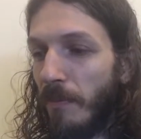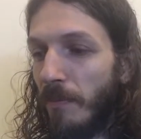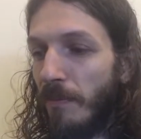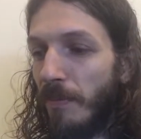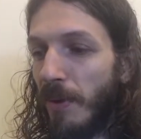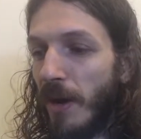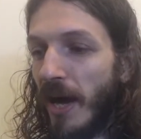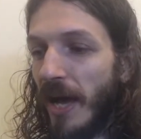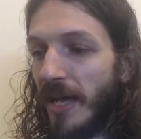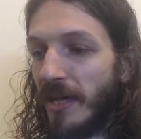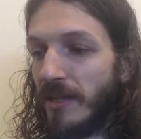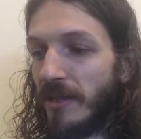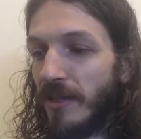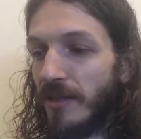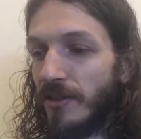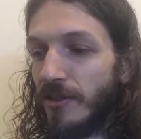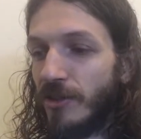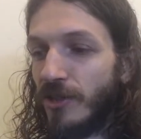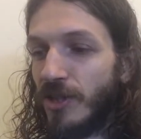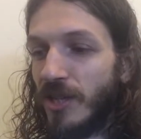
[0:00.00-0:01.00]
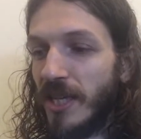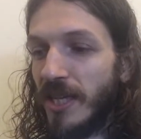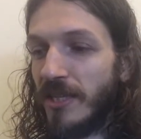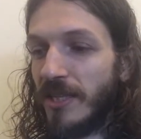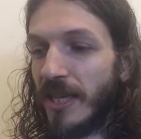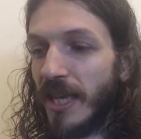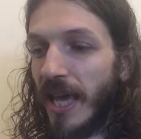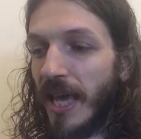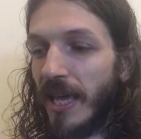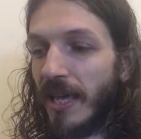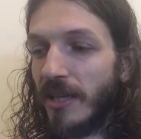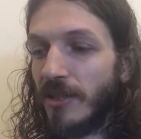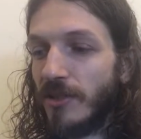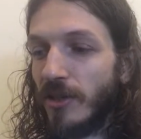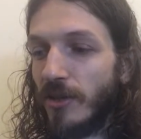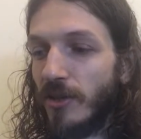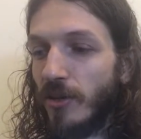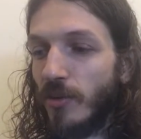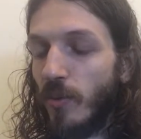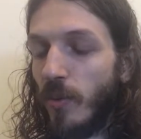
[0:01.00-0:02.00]
But cheesecake is
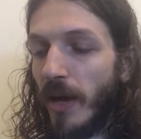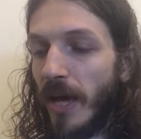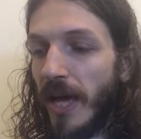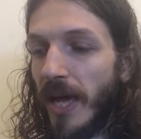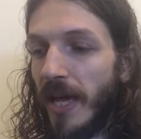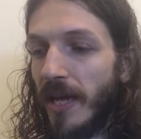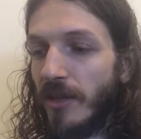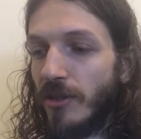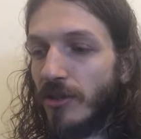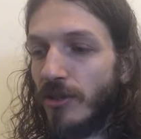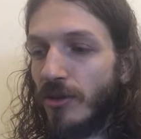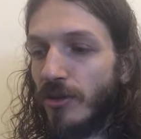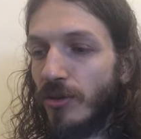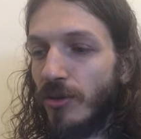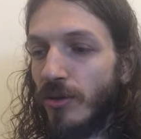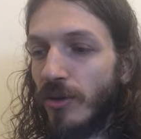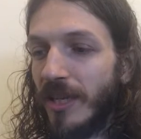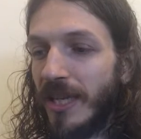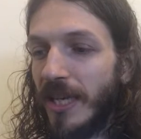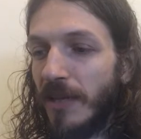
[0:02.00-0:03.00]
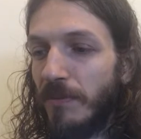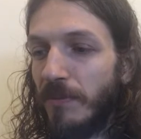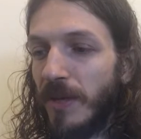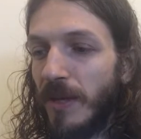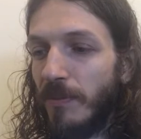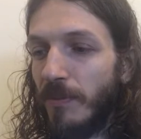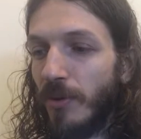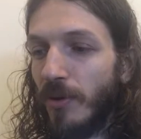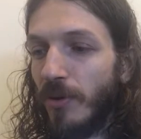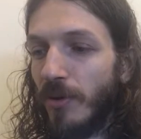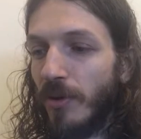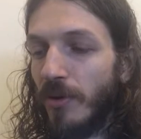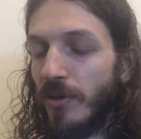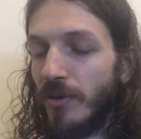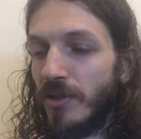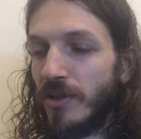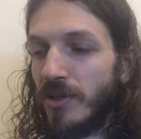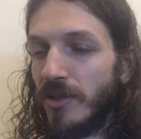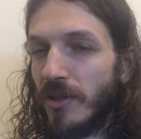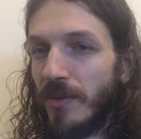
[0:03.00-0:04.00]
a good way to get
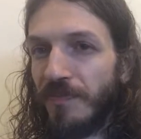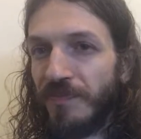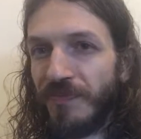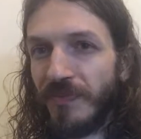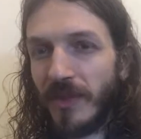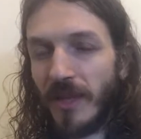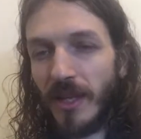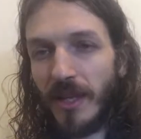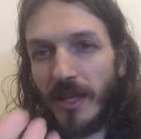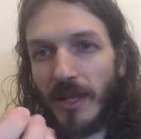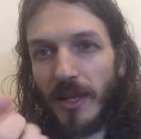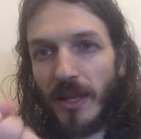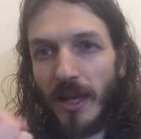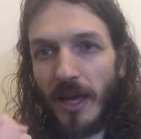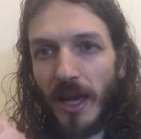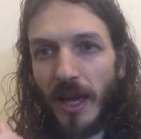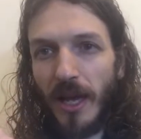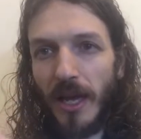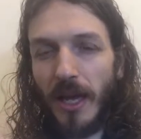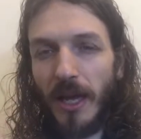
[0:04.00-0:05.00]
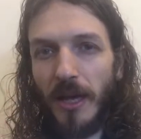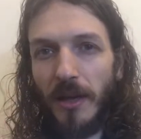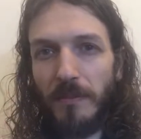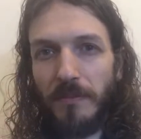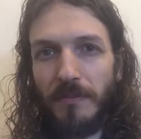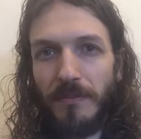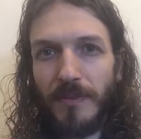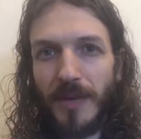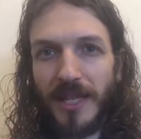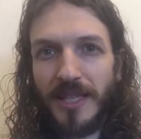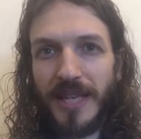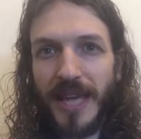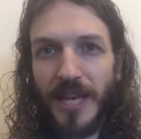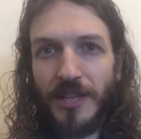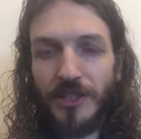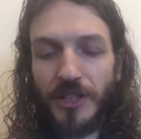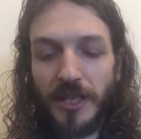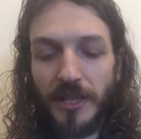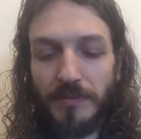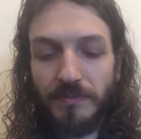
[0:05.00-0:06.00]
people's
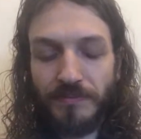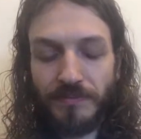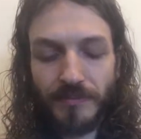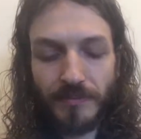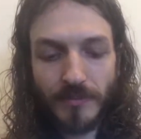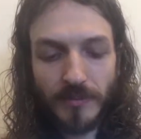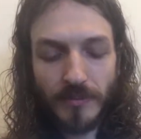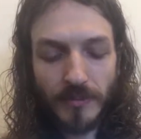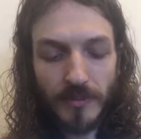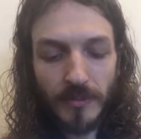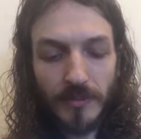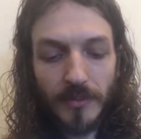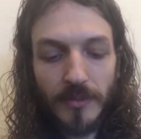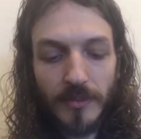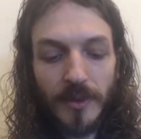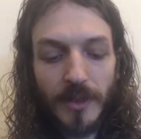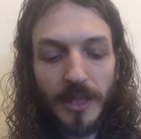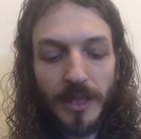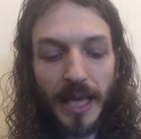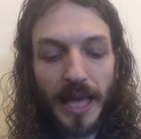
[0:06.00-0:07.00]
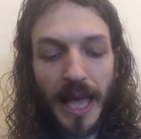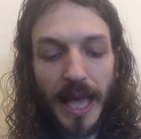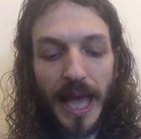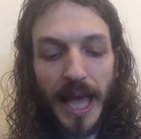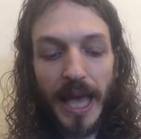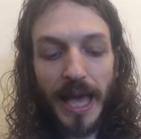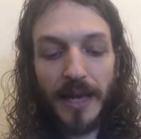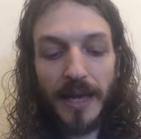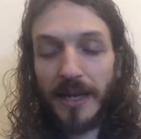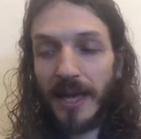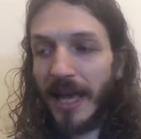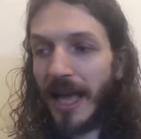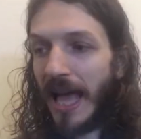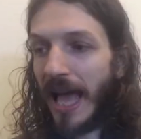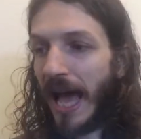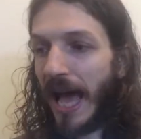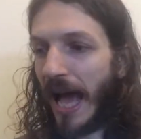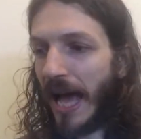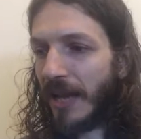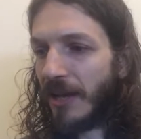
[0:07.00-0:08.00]
attention. And
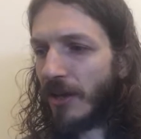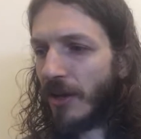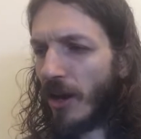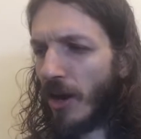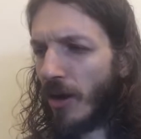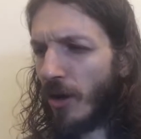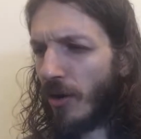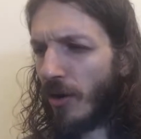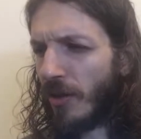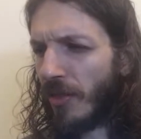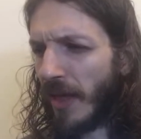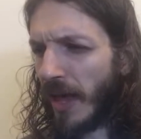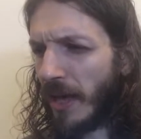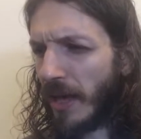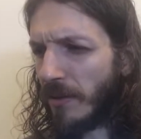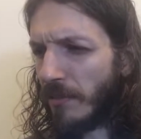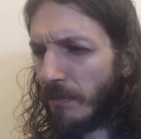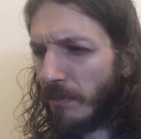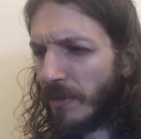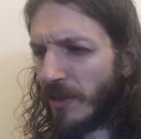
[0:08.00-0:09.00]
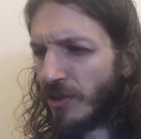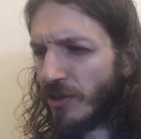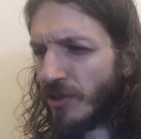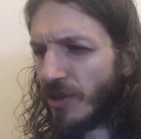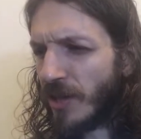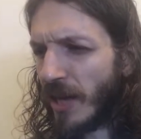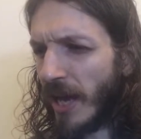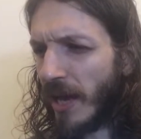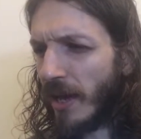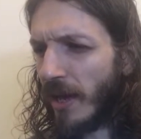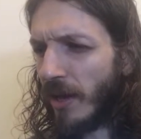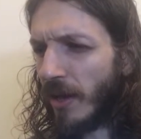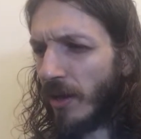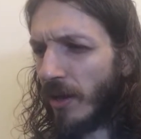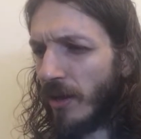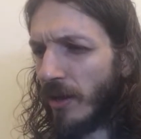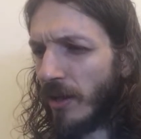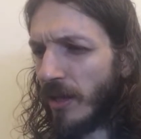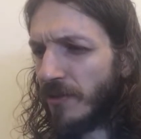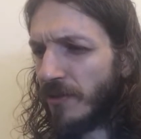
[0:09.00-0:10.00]
I know that
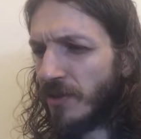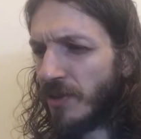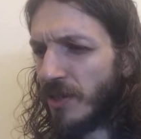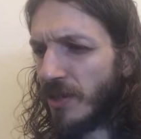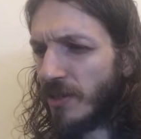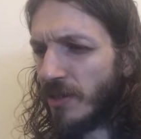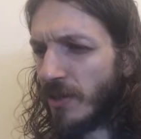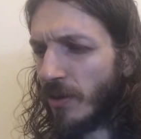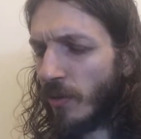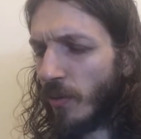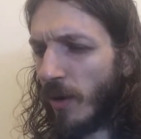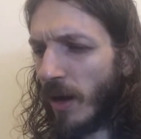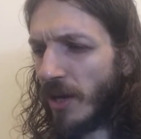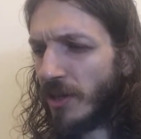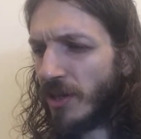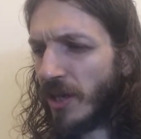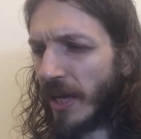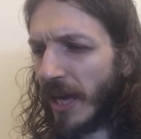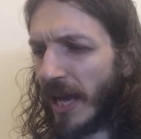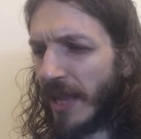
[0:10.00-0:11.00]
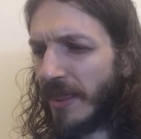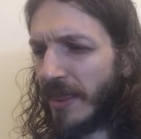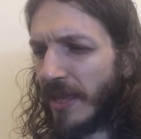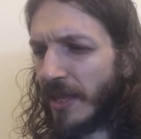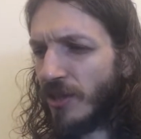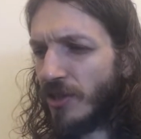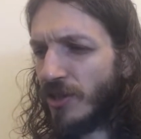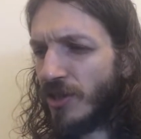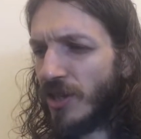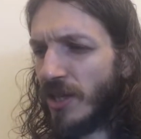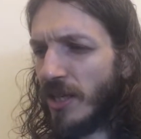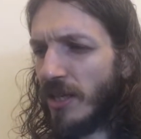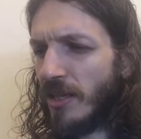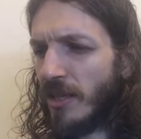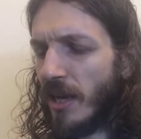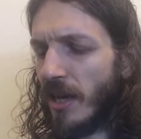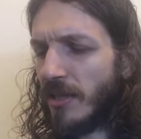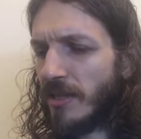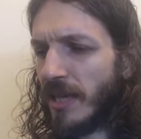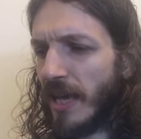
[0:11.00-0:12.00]
Michelle, if she's still watching, I think she
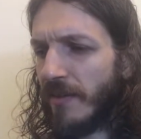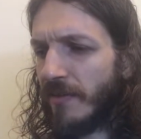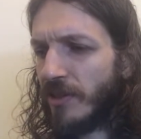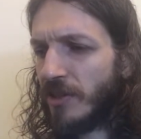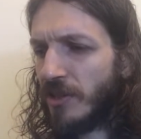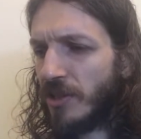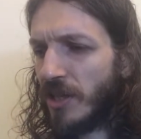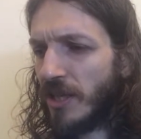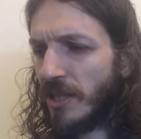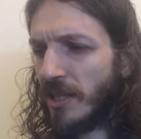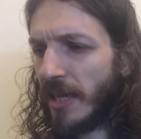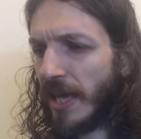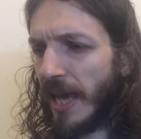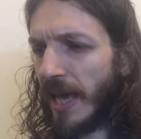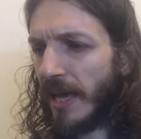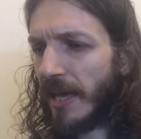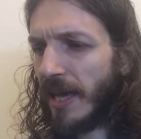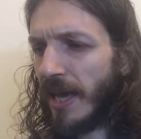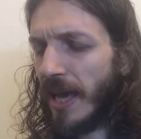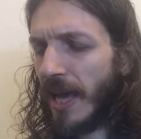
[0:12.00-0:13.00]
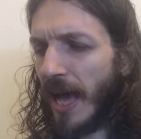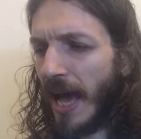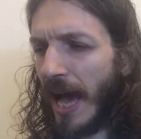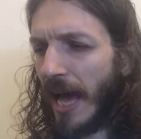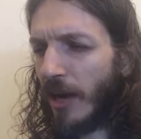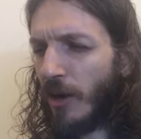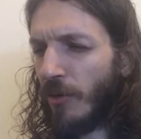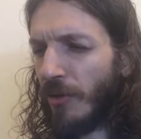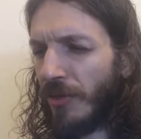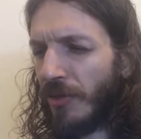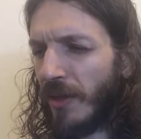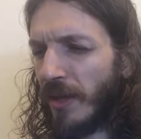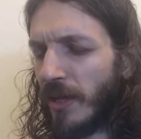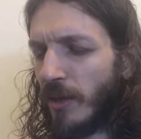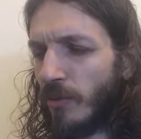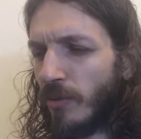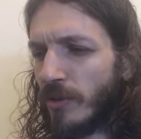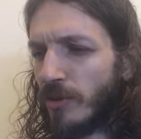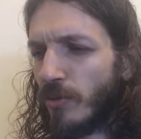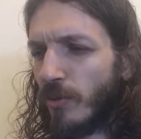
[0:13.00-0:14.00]
does have a cheesecake. I don't think it
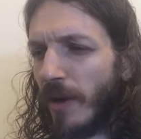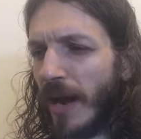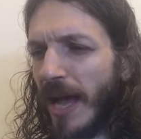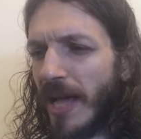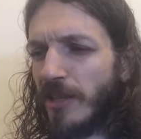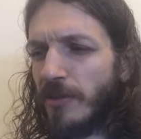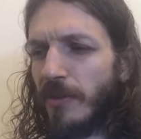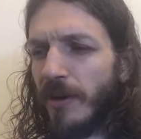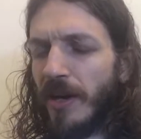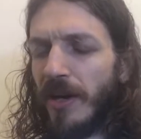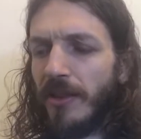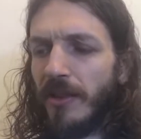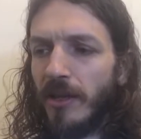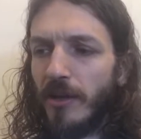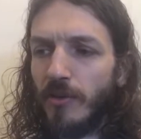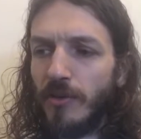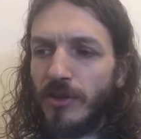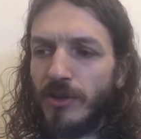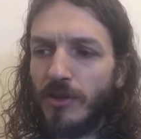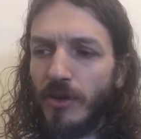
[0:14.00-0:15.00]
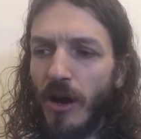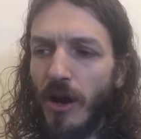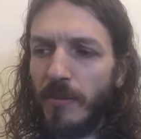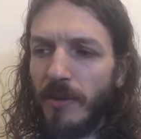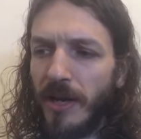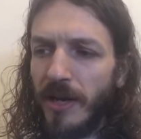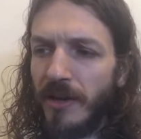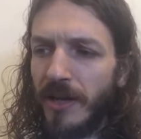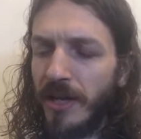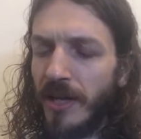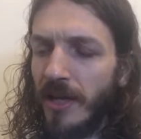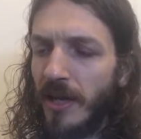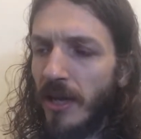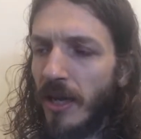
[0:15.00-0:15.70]
was raspberry. I think it was strawberry.